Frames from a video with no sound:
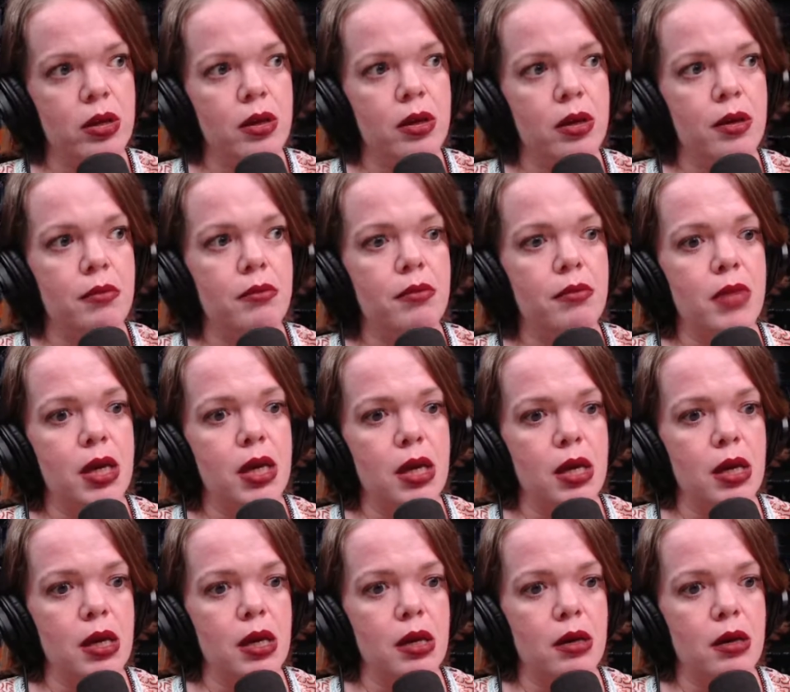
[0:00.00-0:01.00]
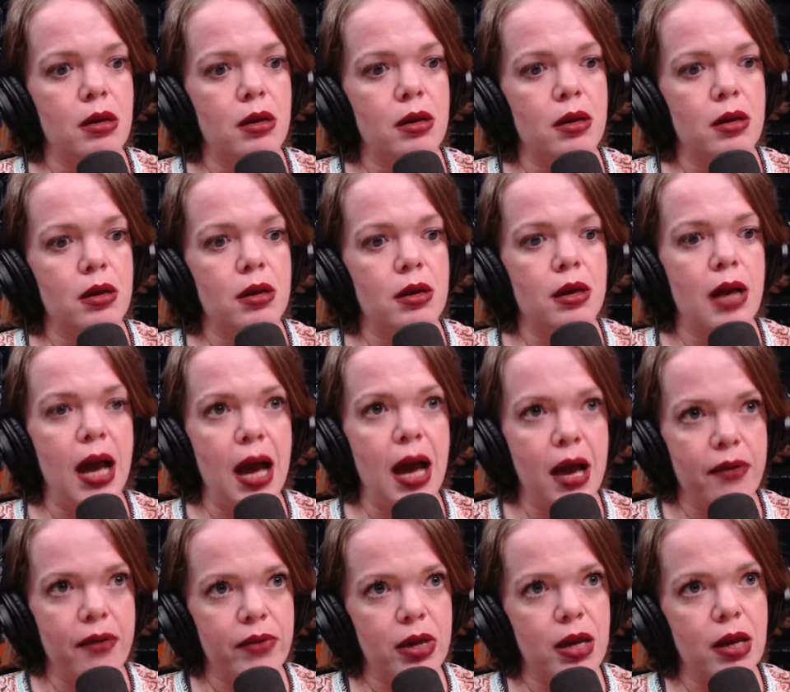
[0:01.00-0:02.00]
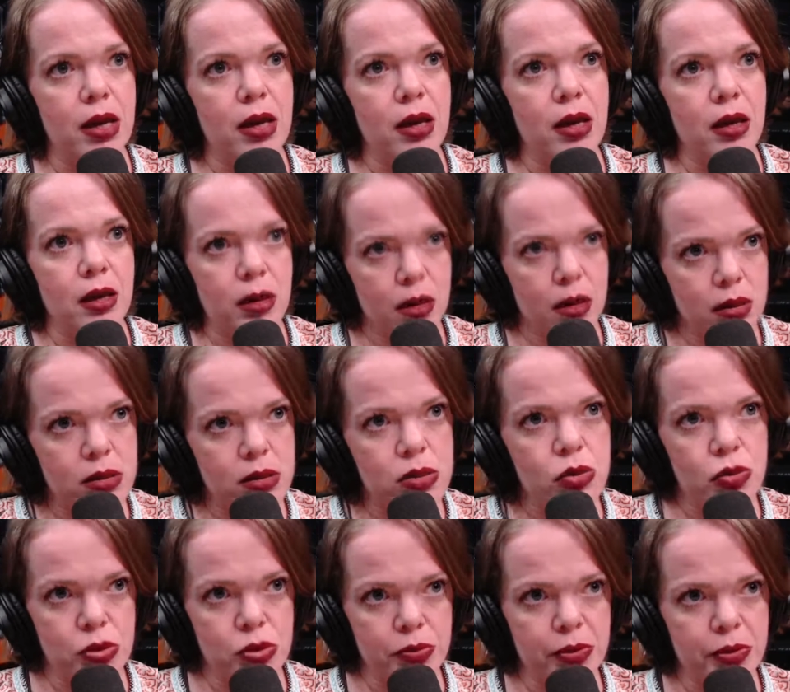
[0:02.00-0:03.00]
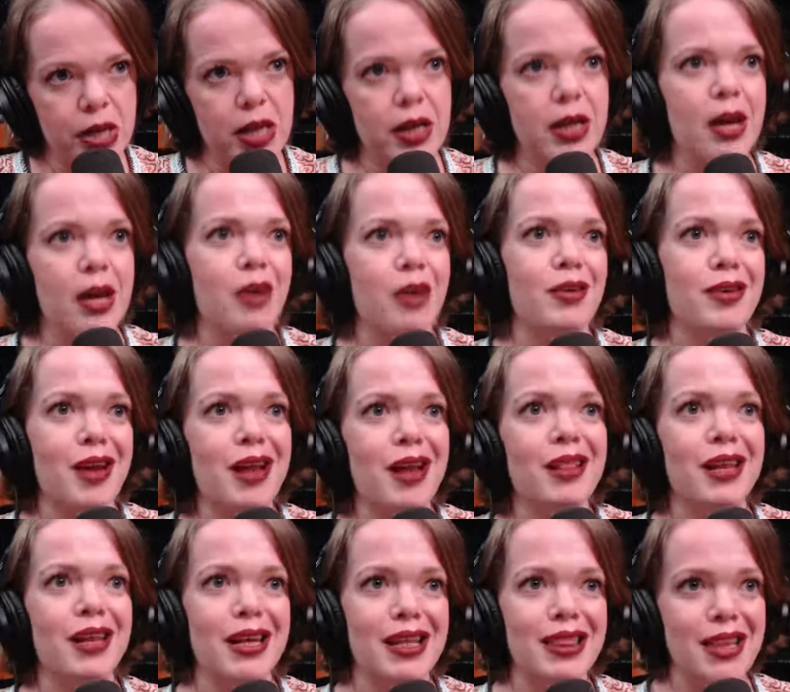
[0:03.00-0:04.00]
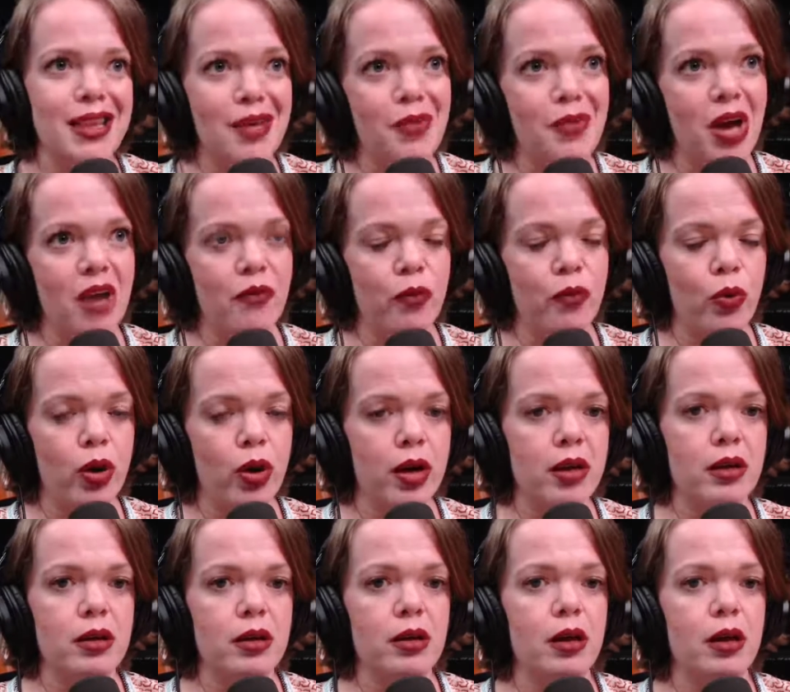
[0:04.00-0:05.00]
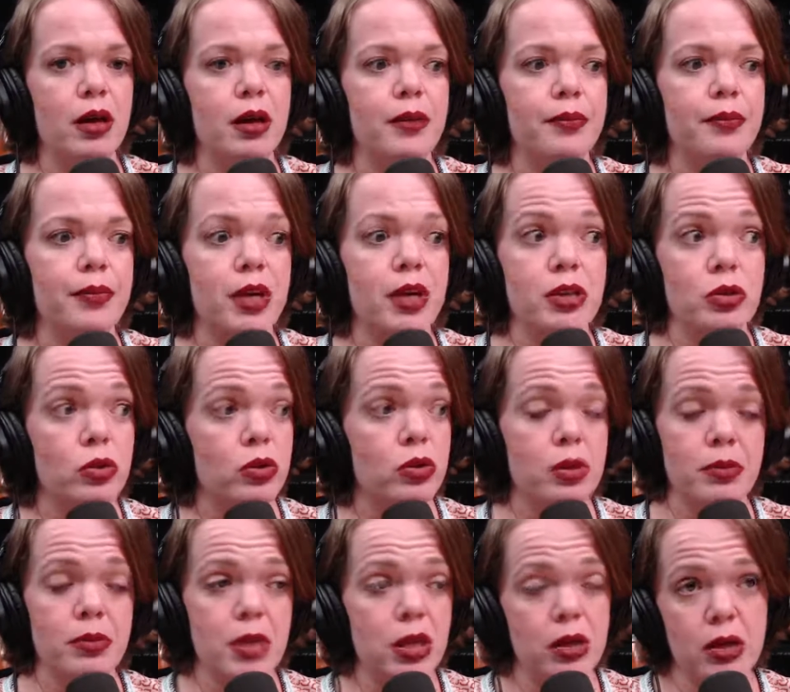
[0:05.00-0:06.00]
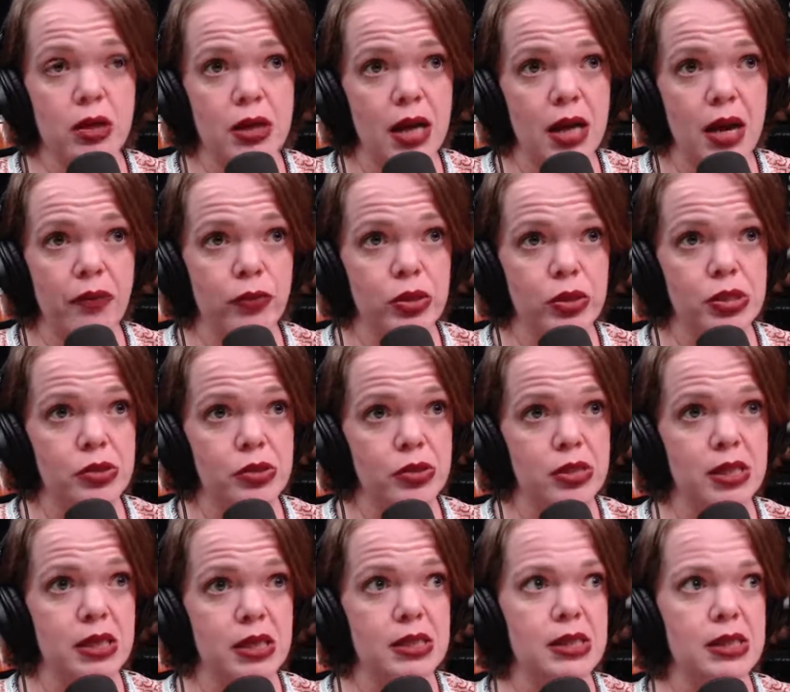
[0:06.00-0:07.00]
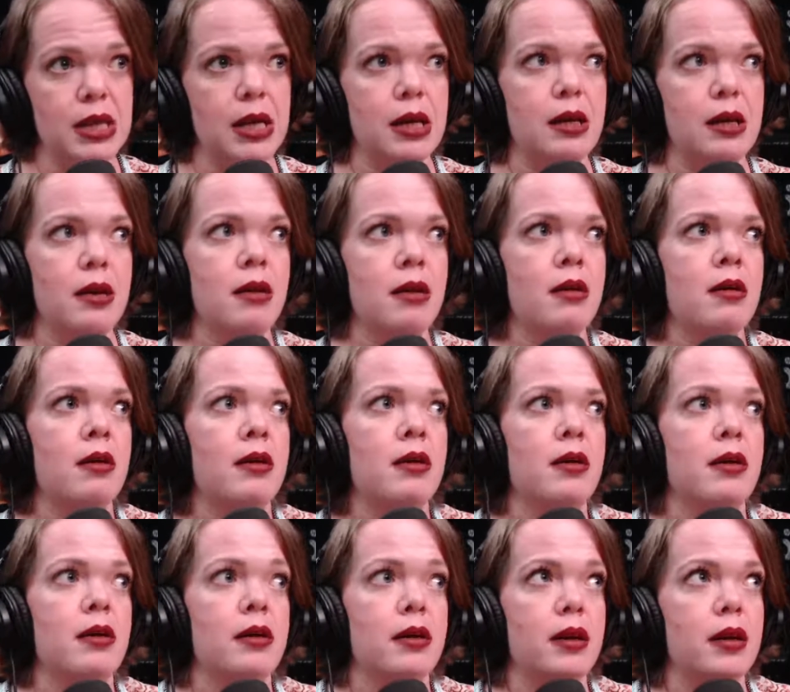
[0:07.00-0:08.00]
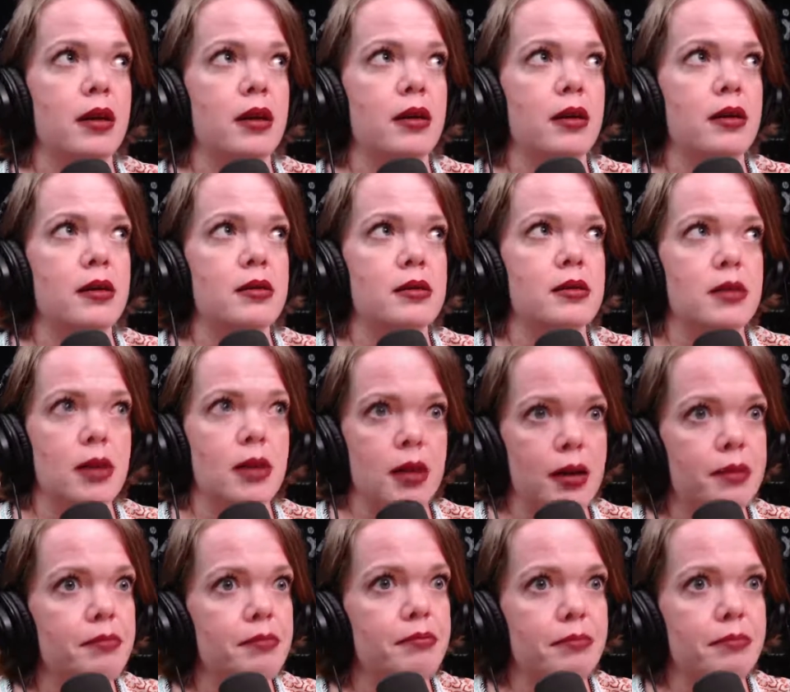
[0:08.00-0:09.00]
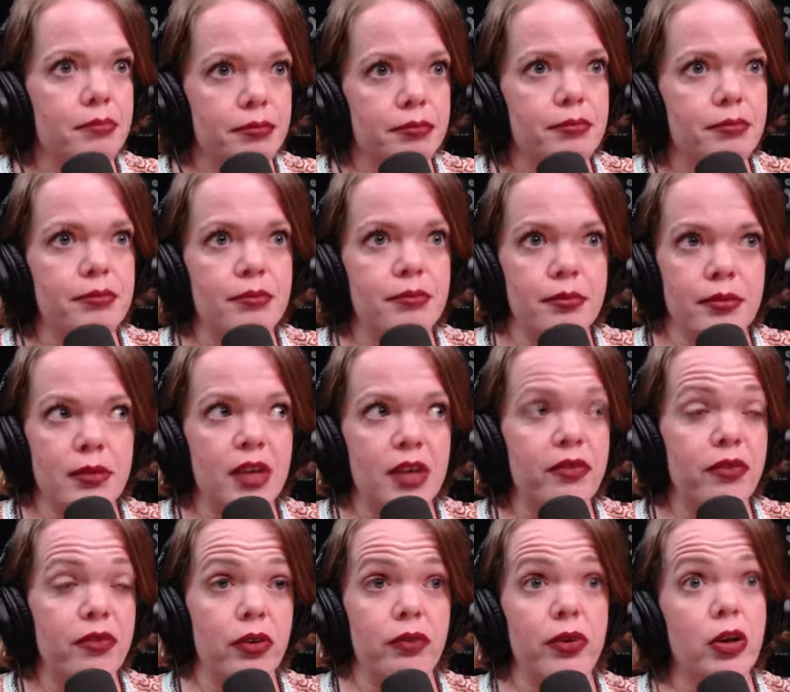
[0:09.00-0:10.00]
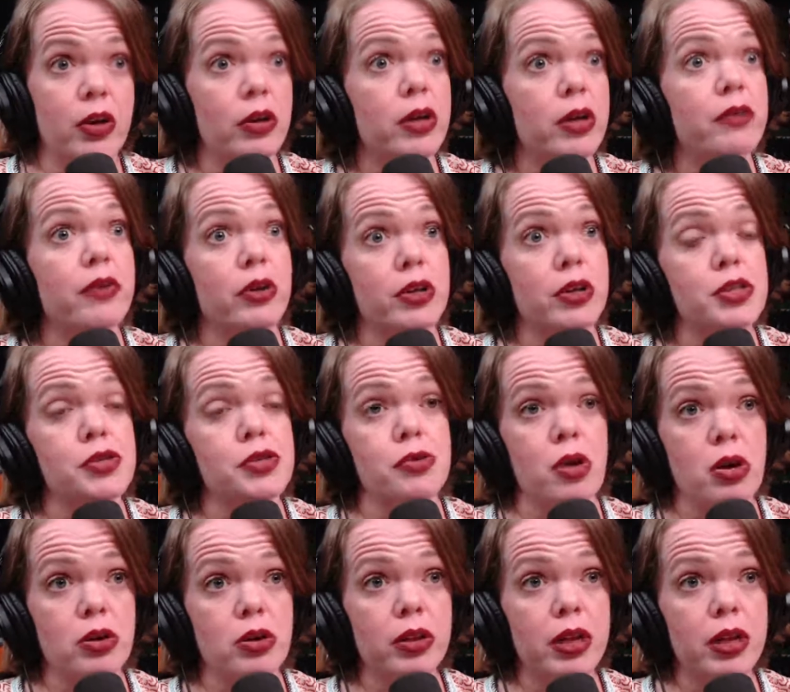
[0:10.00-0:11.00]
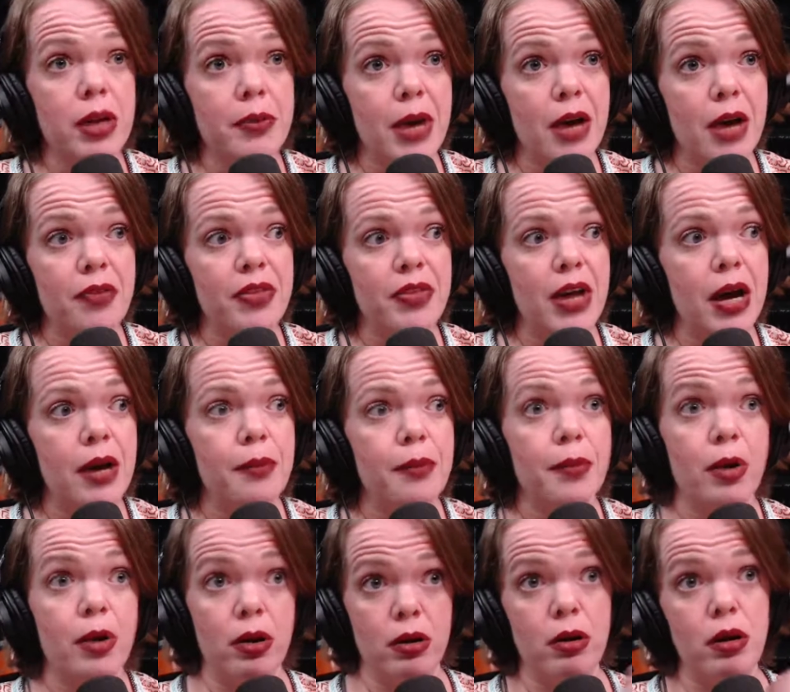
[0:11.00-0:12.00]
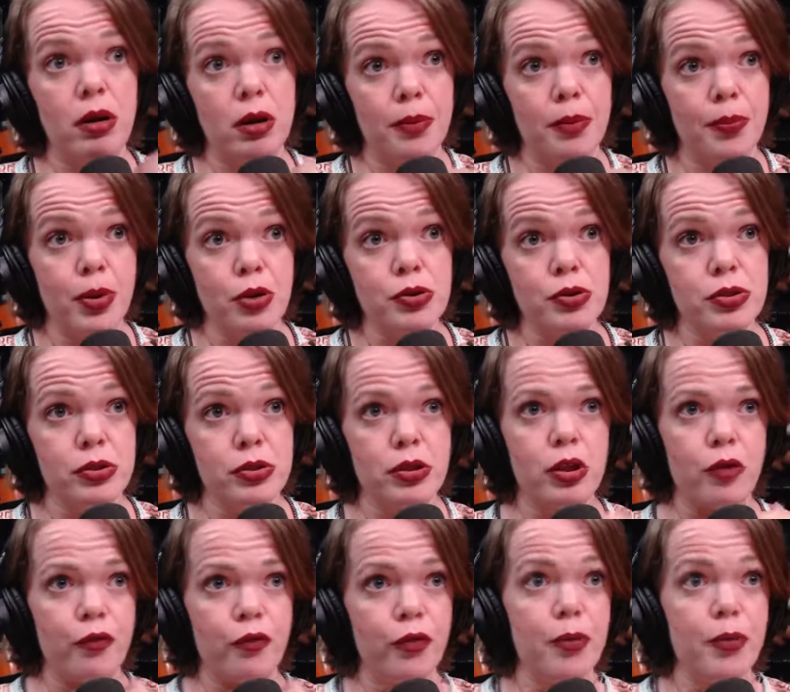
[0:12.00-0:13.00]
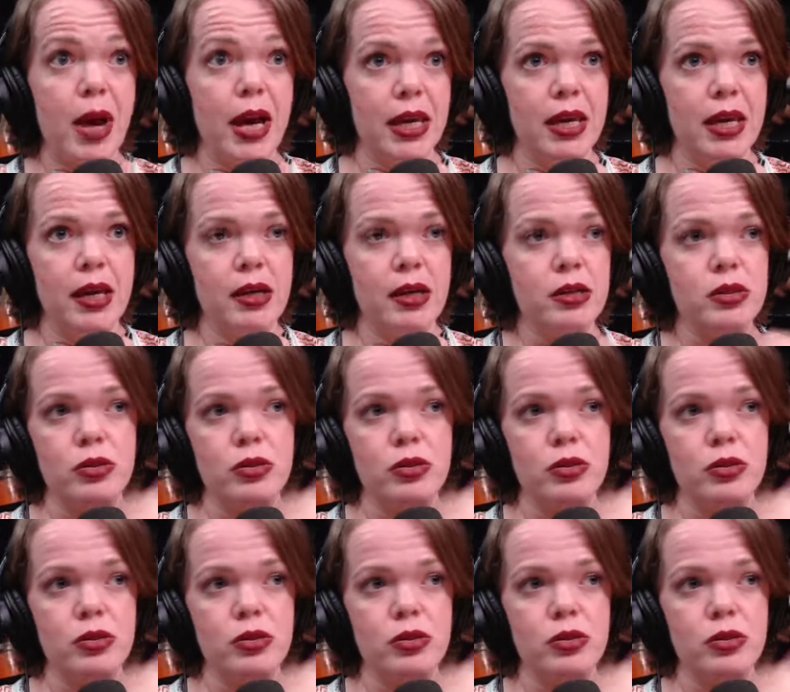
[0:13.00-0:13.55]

me having a social media account and not letting them have one. I told them they couldn't have one till 16. And I feel very, very strongly about that on a person, for my kids,